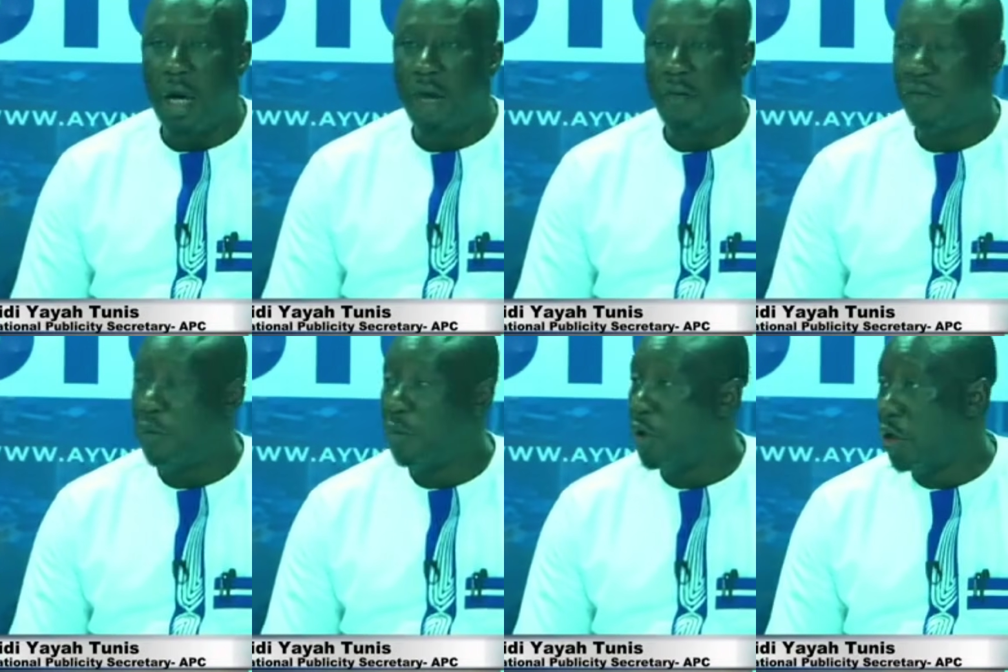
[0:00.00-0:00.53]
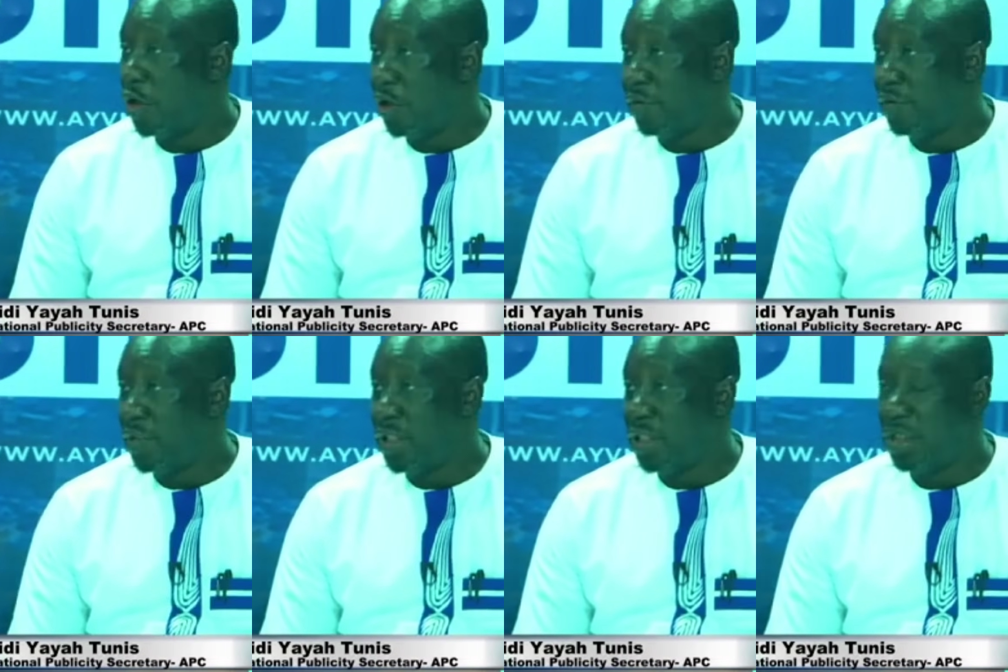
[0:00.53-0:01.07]
from all of
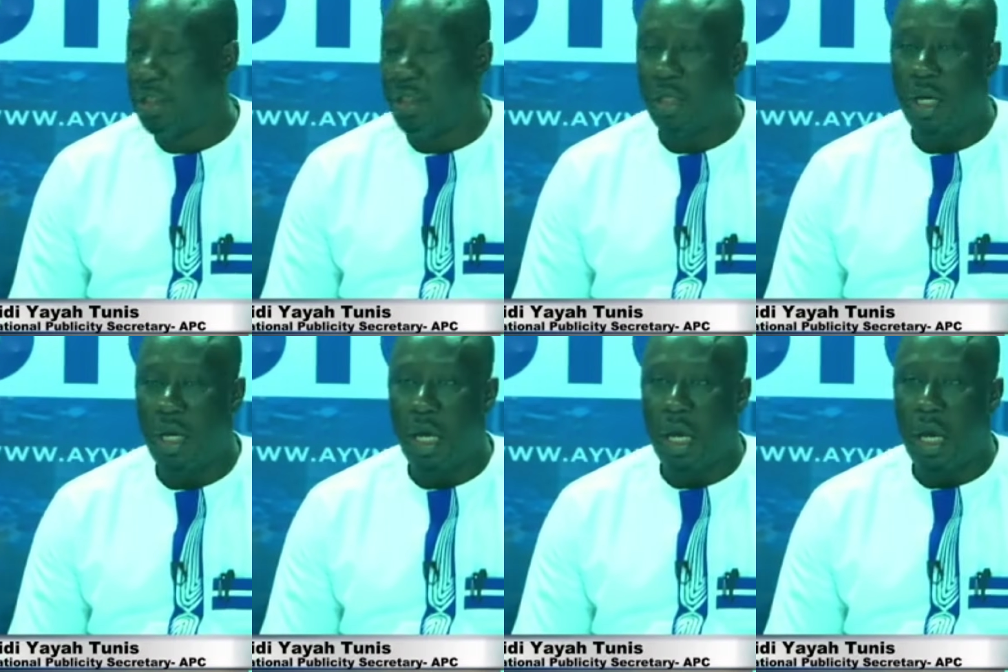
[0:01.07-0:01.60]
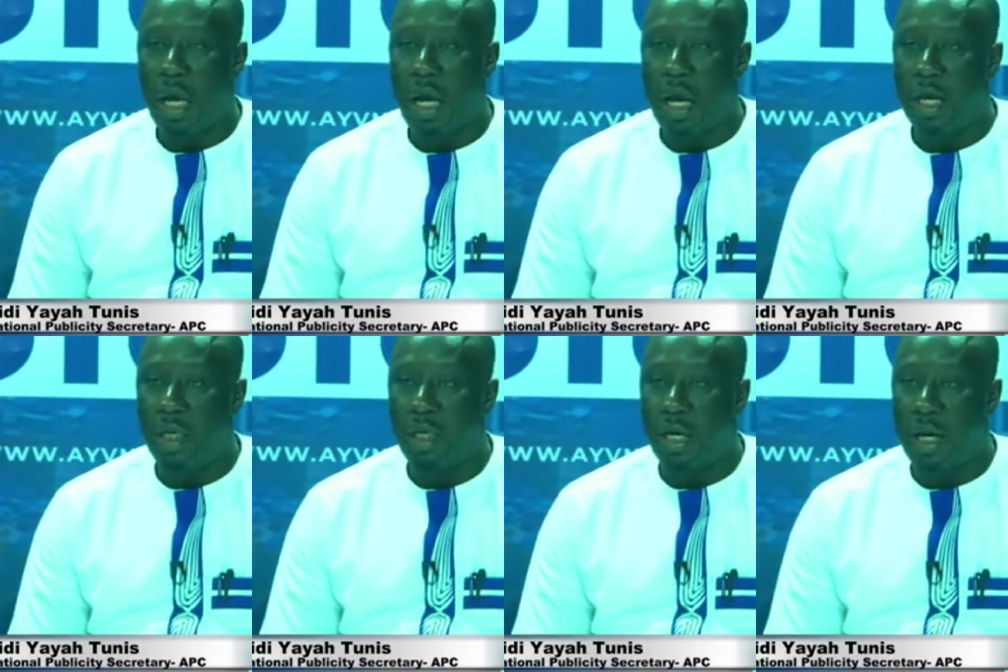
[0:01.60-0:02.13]
this,
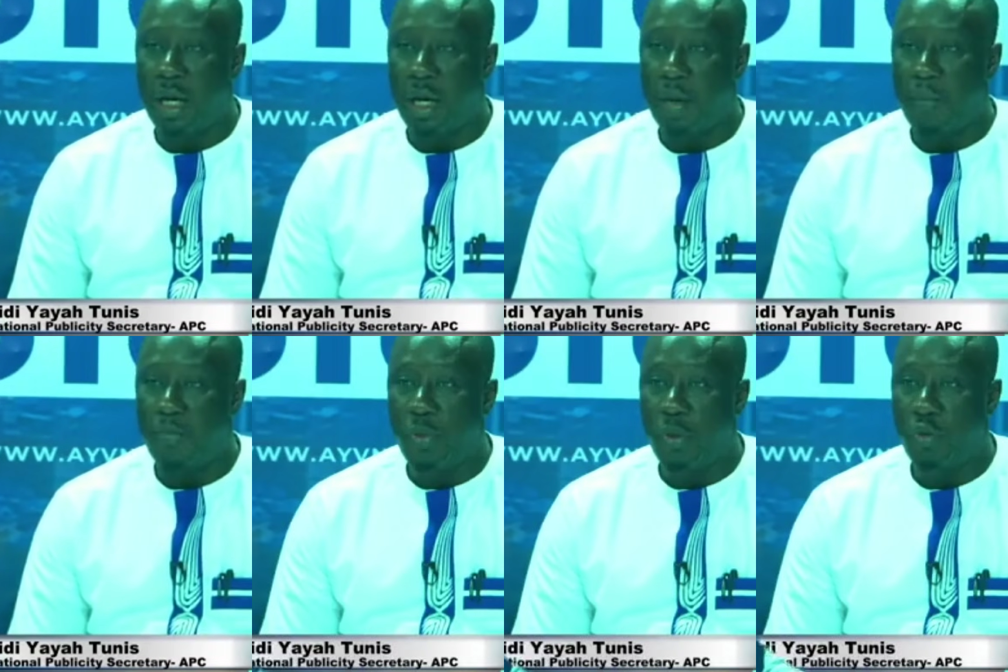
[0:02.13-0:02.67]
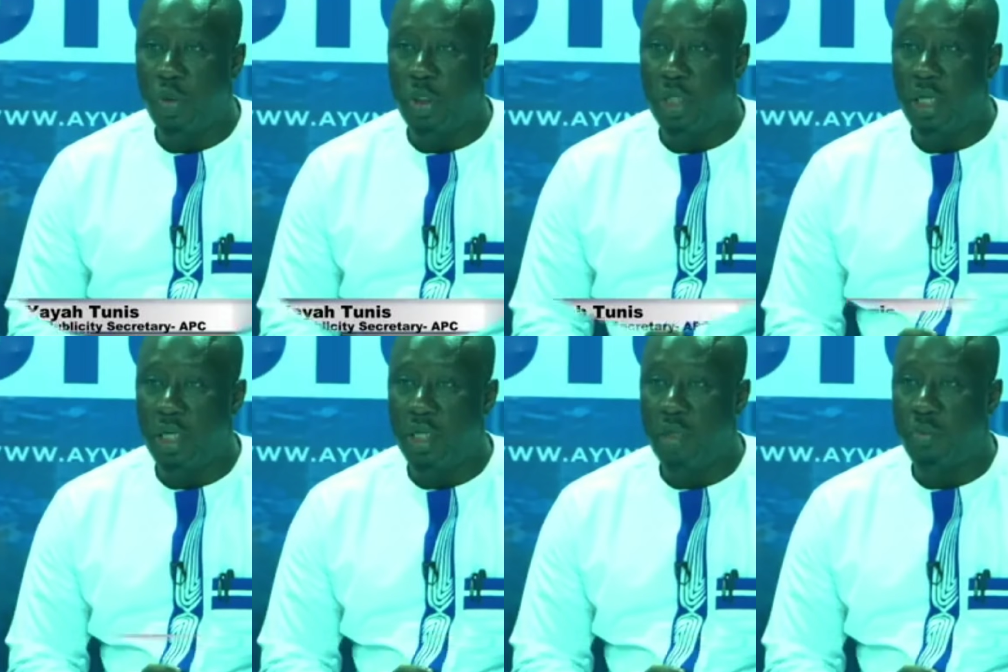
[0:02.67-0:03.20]
and we're
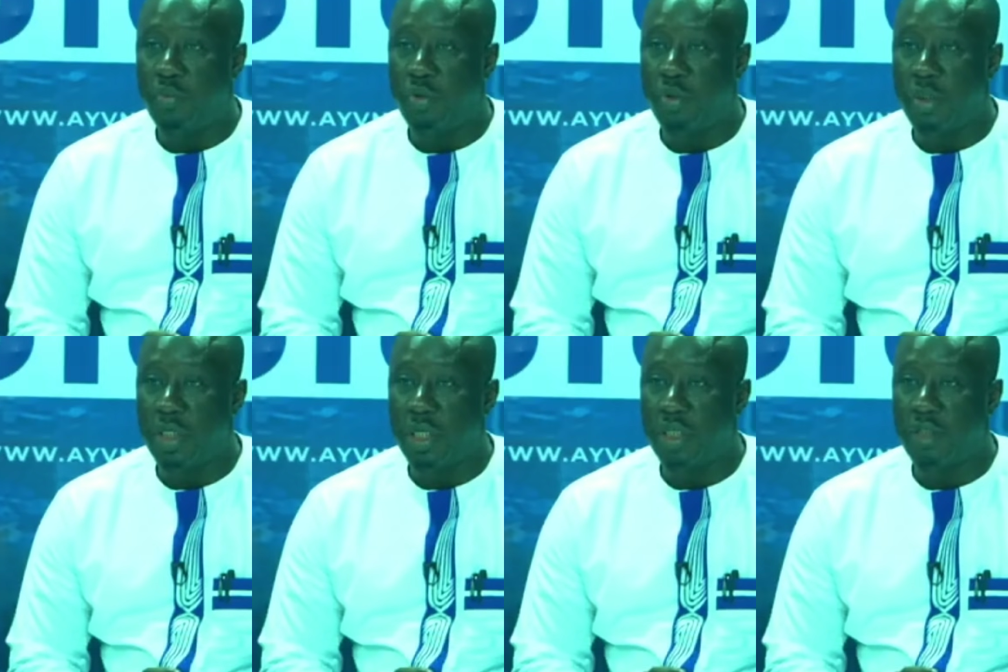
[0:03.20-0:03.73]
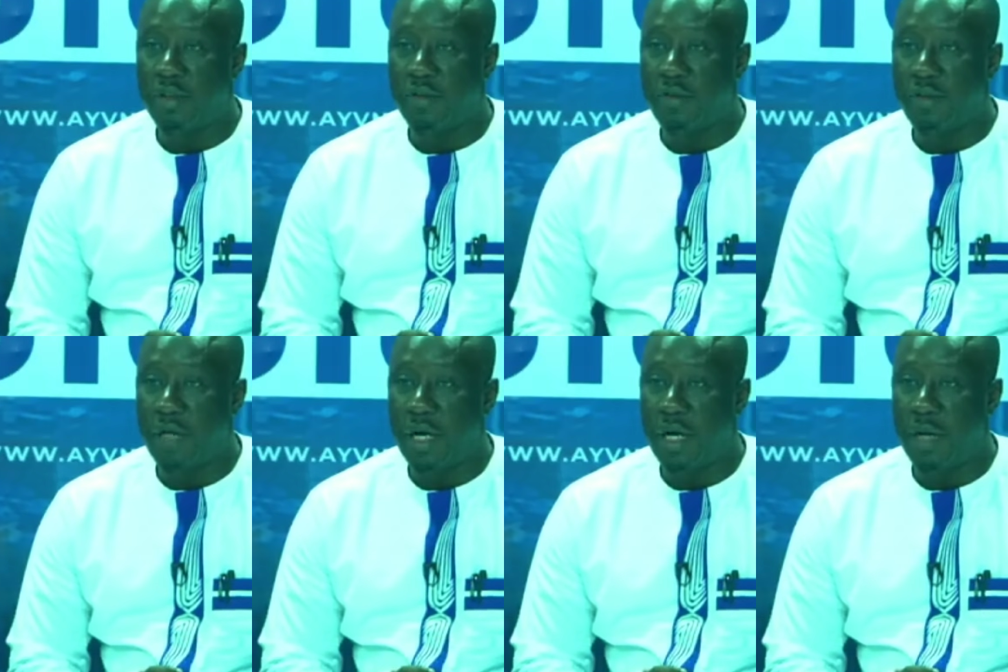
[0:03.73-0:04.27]
in the process of
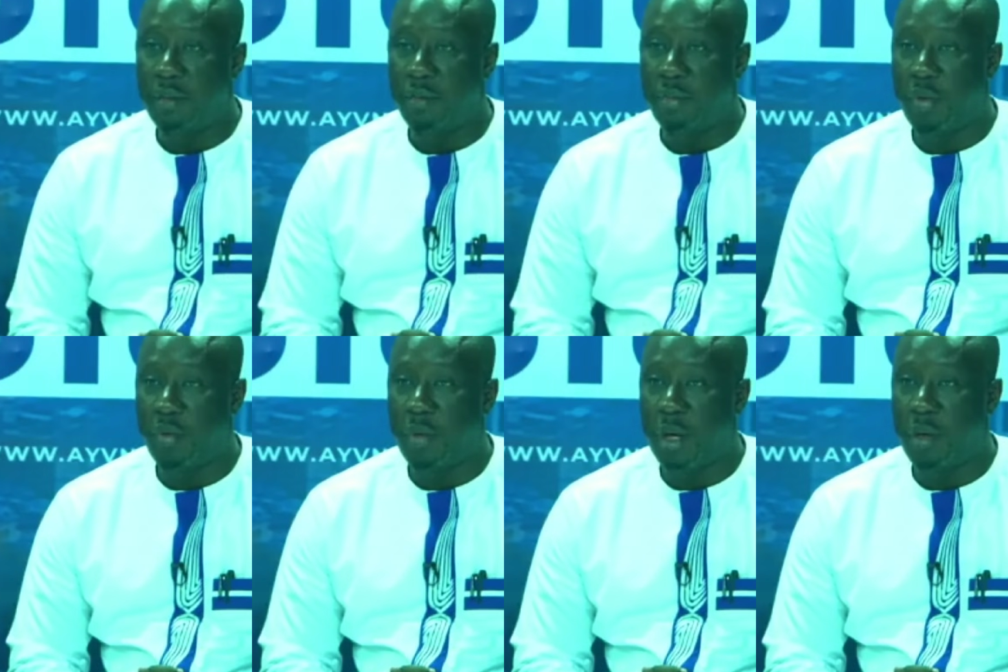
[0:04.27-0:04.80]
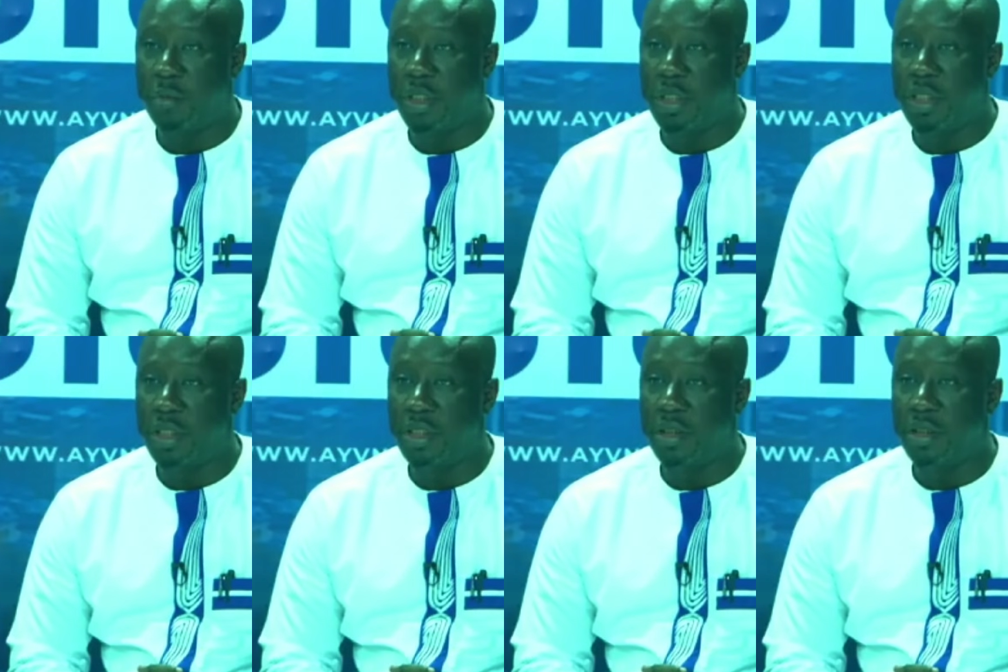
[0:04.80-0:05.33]
probably,